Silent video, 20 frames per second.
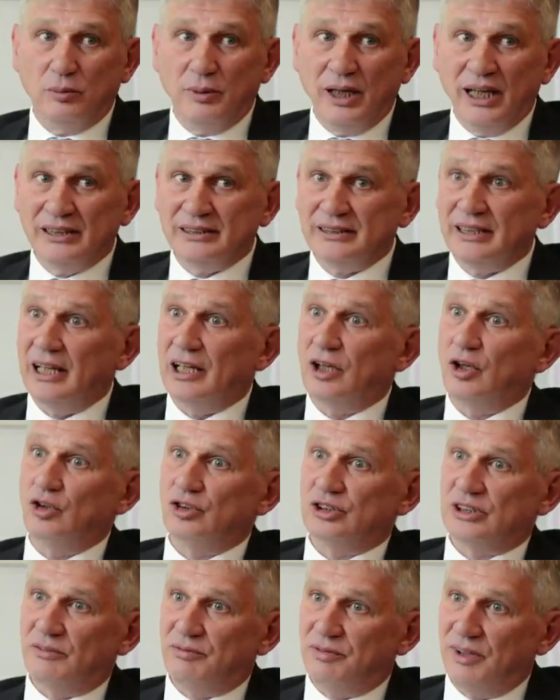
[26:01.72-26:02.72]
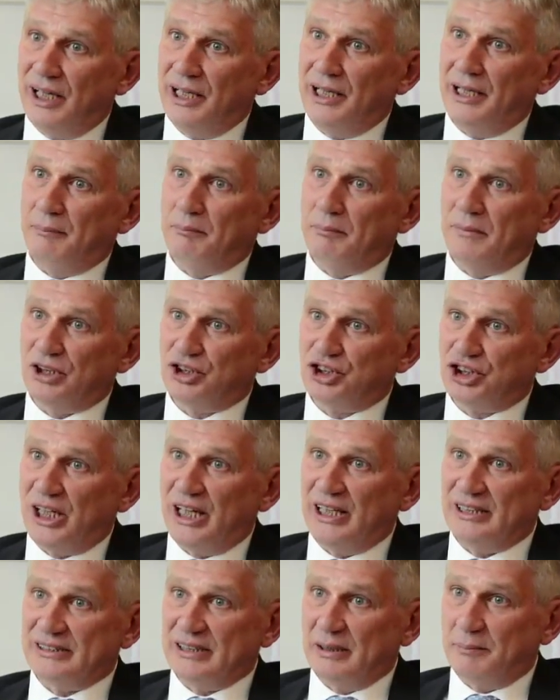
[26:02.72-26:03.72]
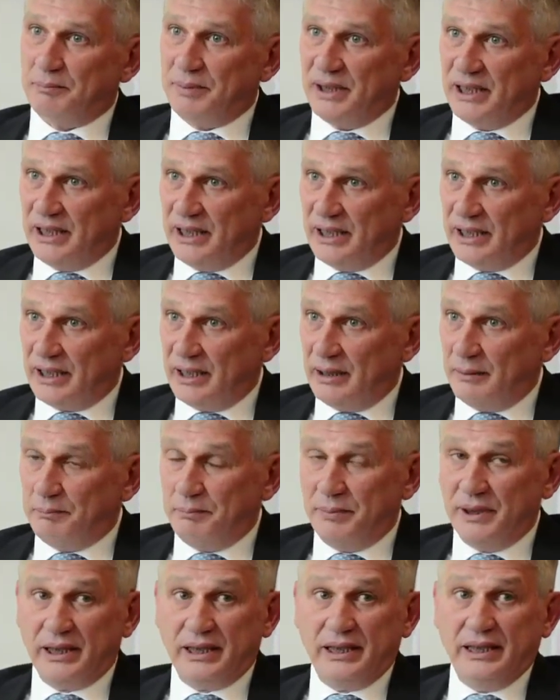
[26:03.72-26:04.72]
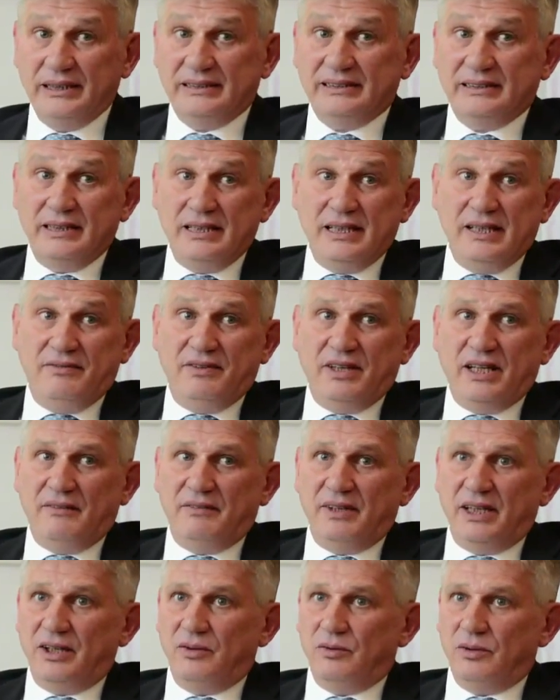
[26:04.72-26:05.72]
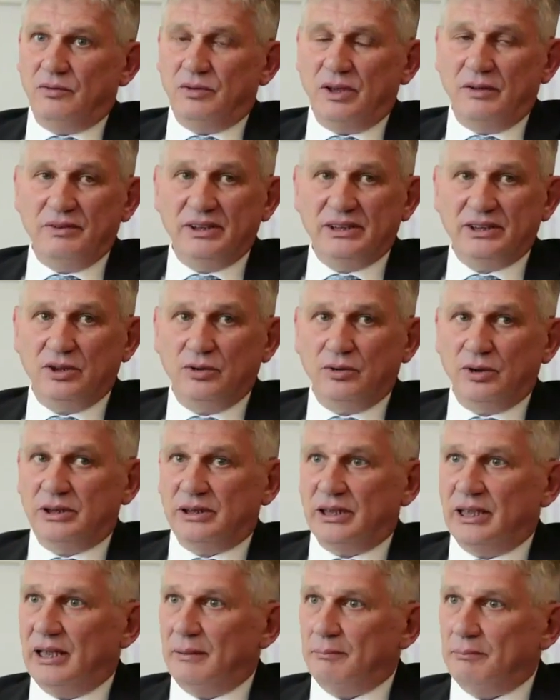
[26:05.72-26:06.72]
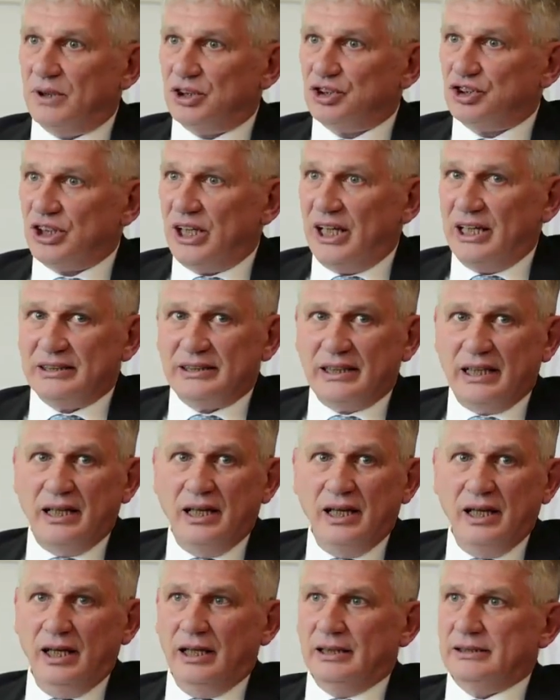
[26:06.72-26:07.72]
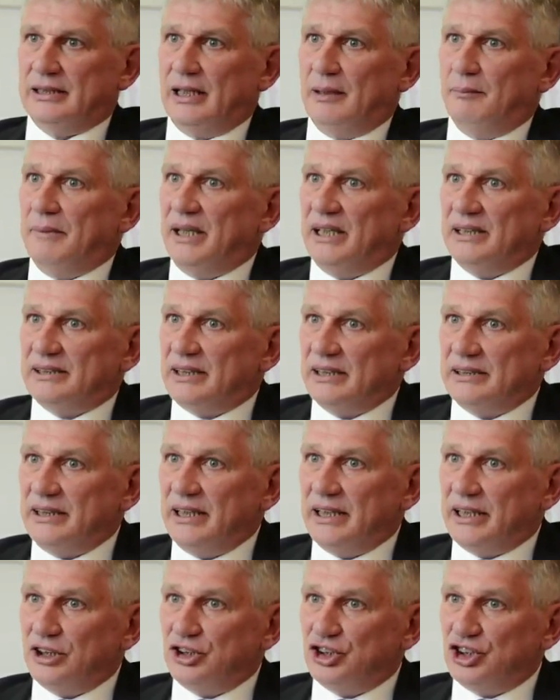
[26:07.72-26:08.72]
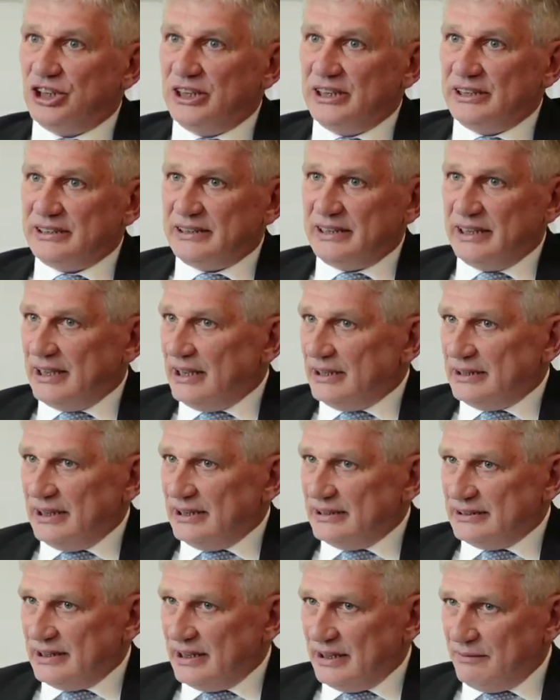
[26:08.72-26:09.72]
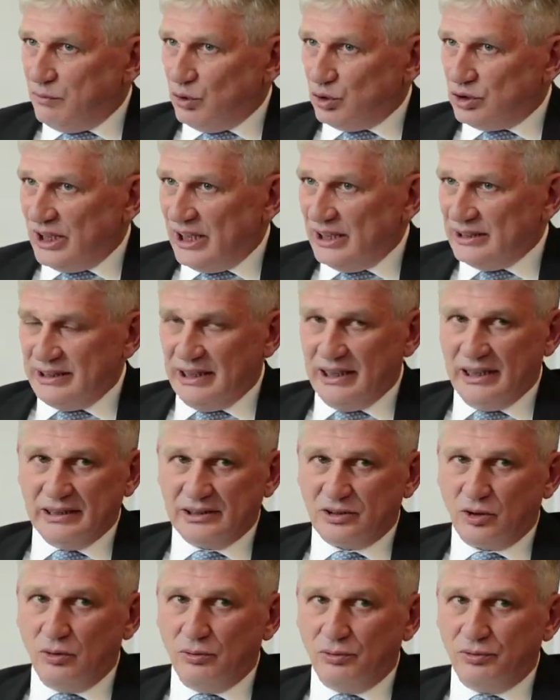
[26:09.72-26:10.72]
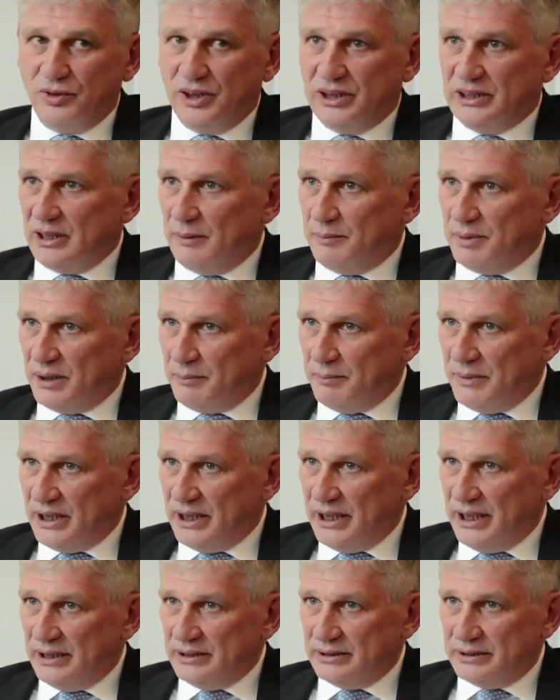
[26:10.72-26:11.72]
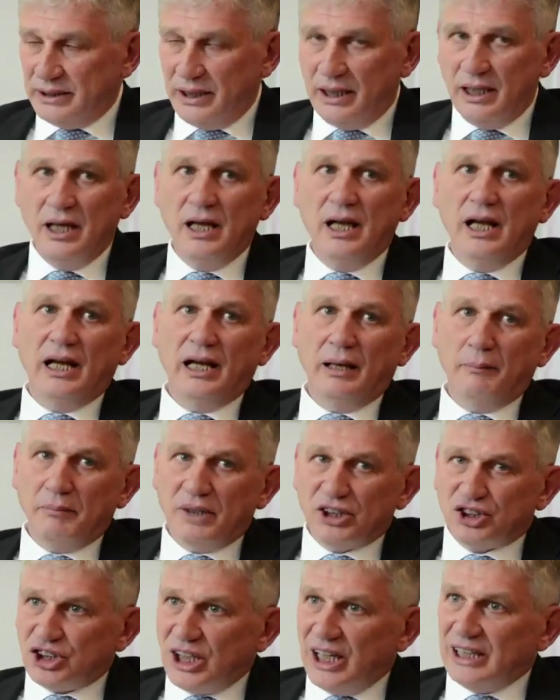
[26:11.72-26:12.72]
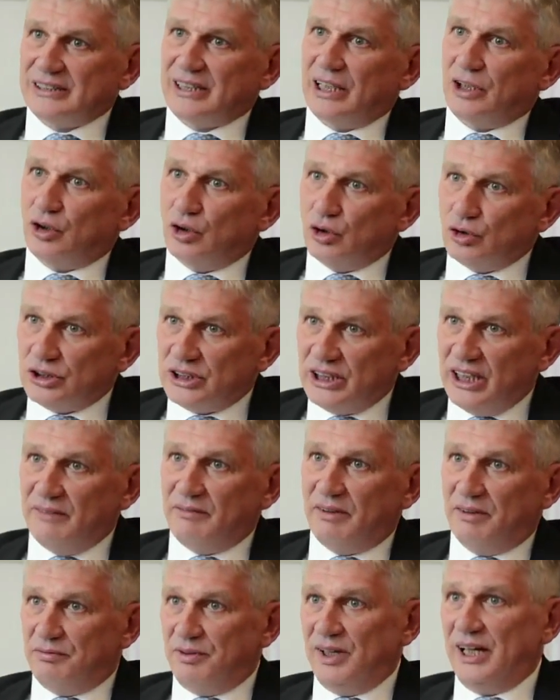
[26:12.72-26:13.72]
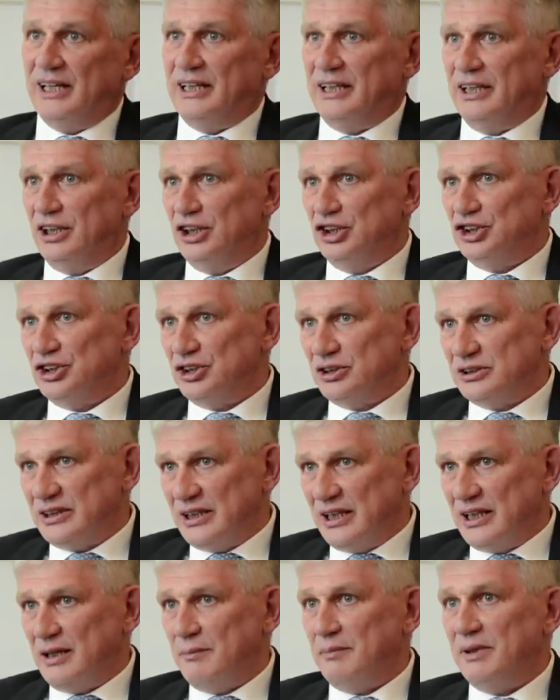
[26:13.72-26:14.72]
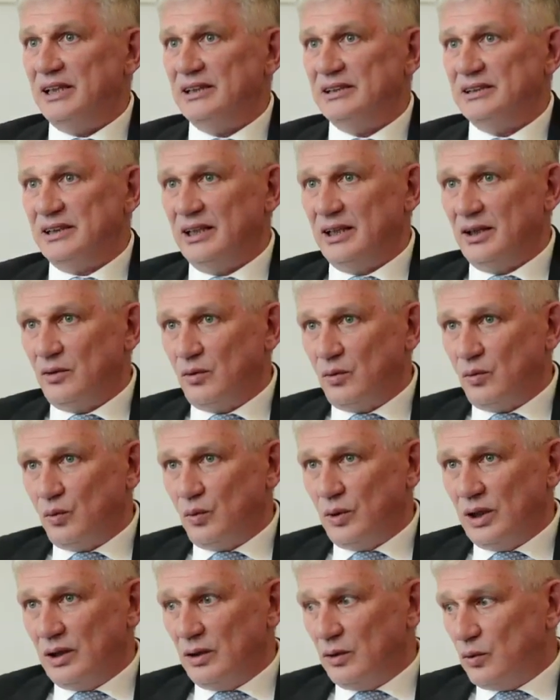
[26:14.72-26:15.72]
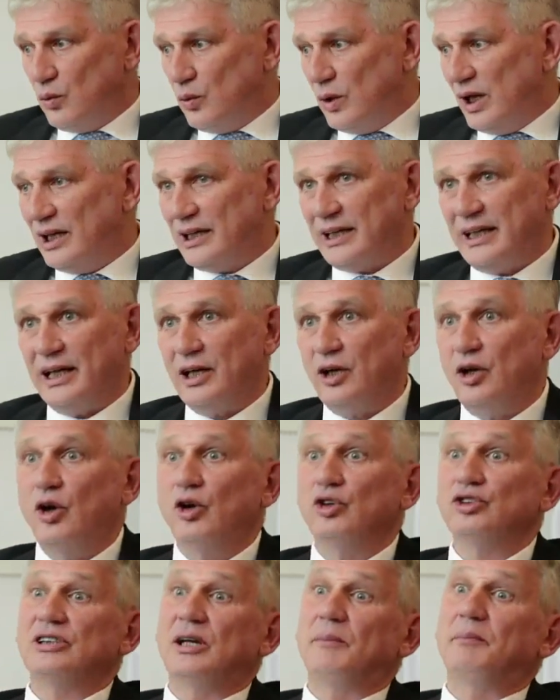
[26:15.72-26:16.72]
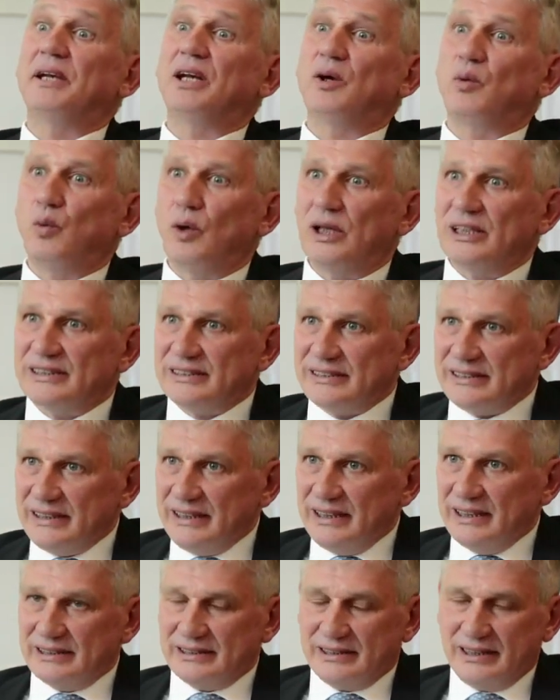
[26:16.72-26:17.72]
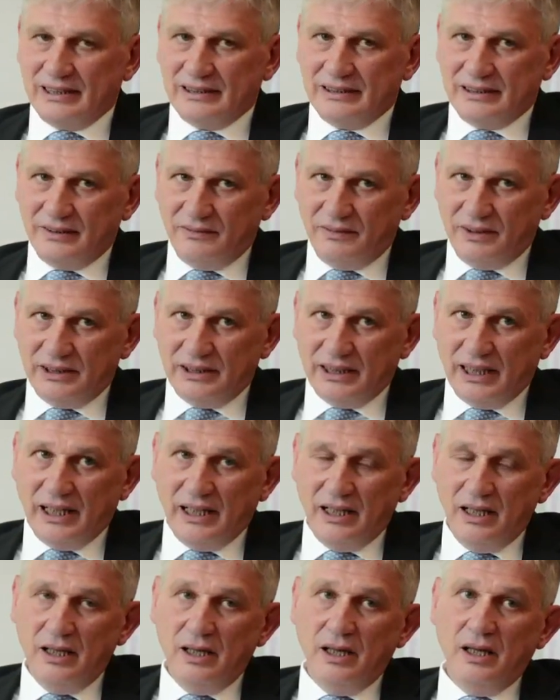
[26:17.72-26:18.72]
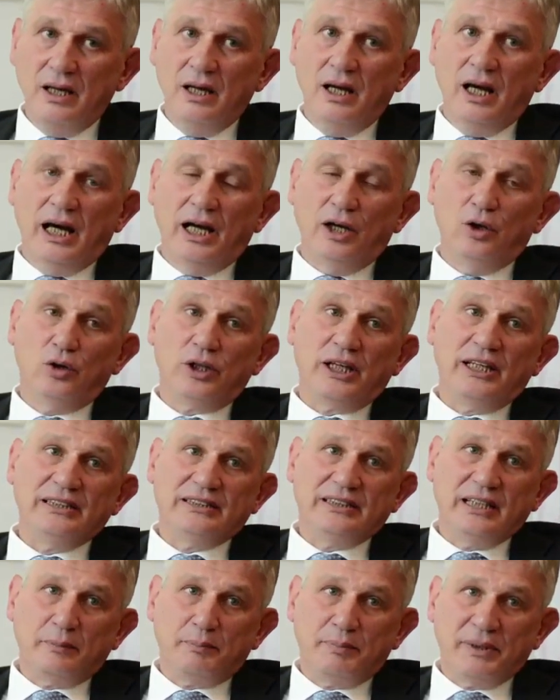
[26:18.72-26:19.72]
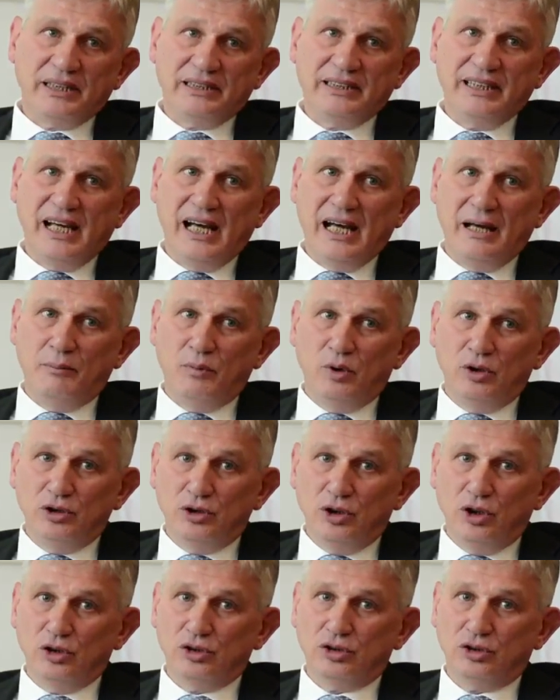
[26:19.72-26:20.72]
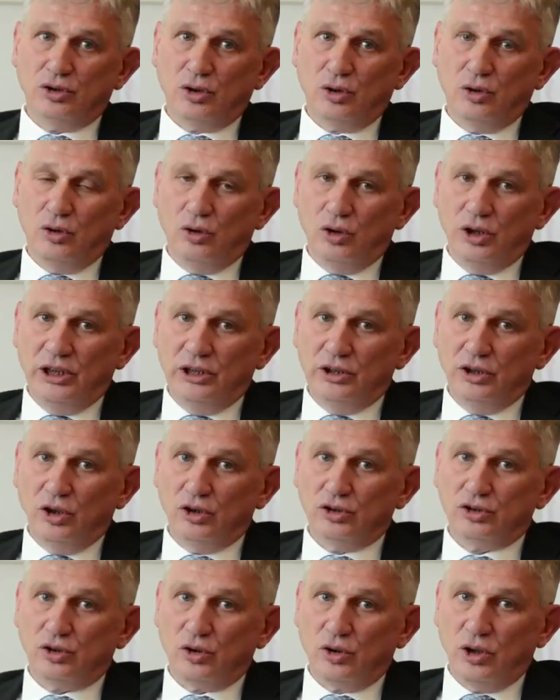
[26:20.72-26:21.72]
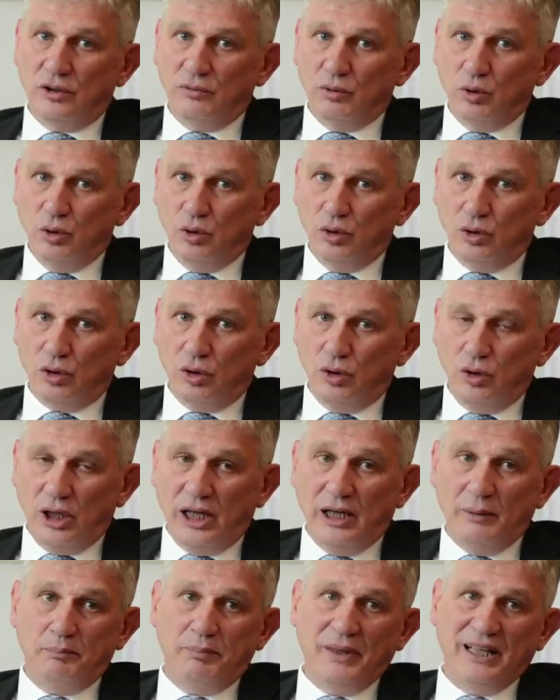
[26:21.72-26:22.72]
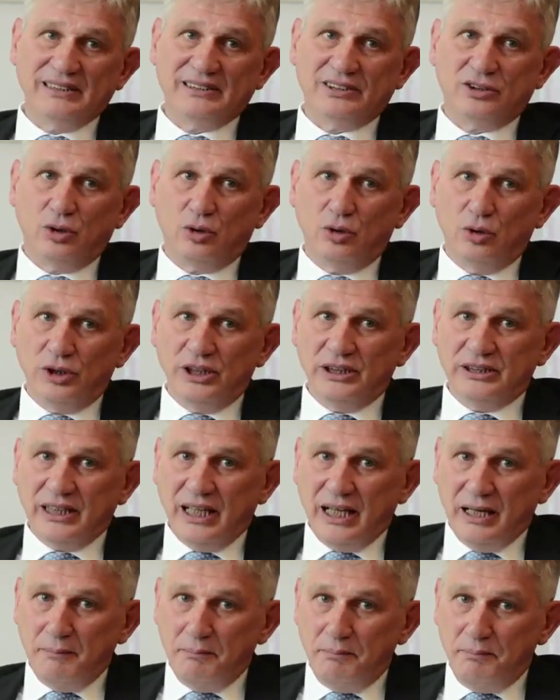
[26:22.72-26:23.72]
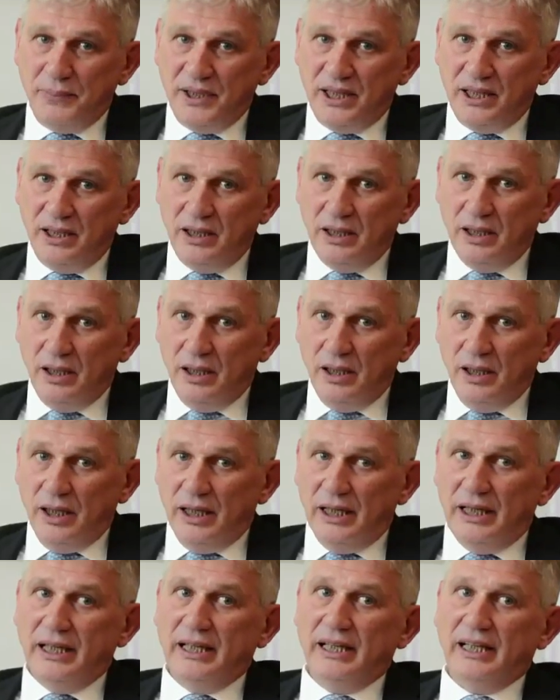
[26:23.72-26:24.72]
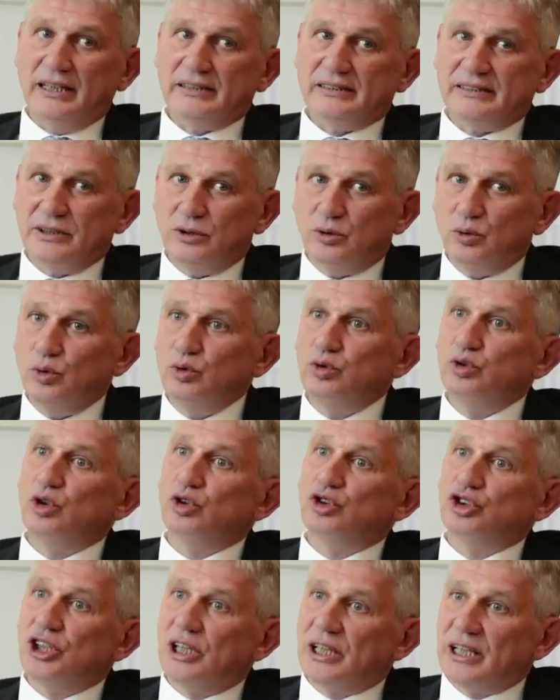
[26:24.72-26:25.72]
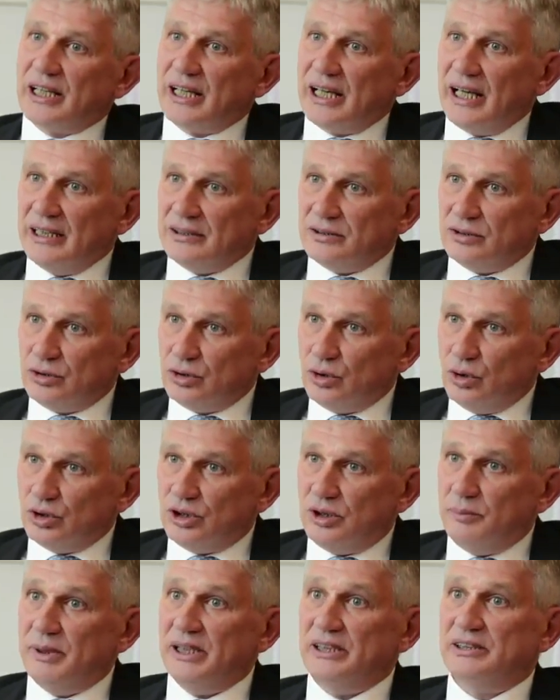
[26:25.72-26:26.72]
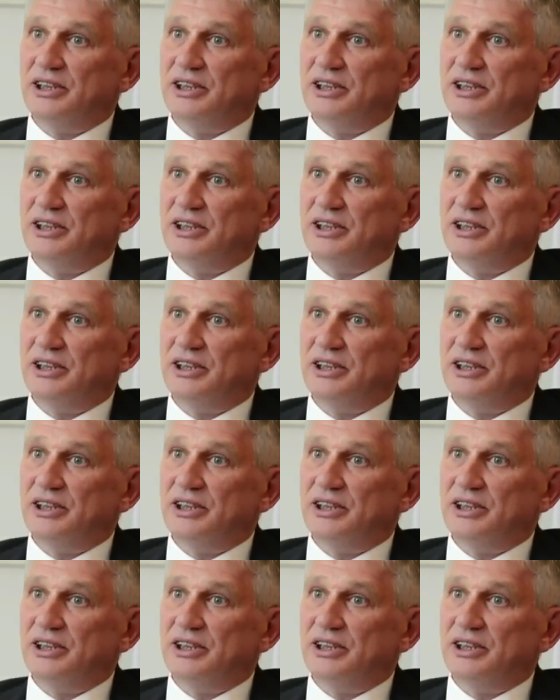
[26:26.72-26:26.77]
I'm saying this because I do not believe that for each and every sector of and activity of the humankind, I should answer the question, what is the embassy doing for this or that? Because this would be really a top-down vision, and we would be doomed to permanent defeat should we take this approach. I mean, the embassy must not do necessarily